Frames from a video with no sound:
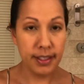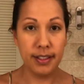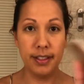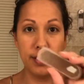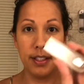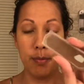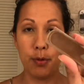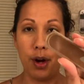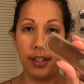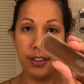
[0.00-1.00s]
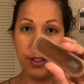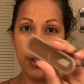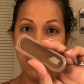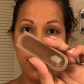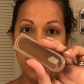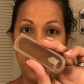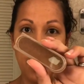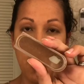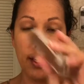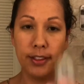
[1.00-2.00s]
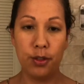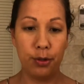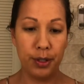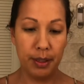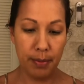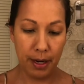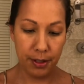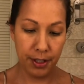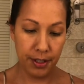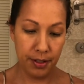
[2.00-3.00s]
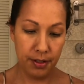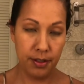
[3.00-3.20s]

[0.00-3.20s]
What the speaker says: this is the bronzer or the contouring powder.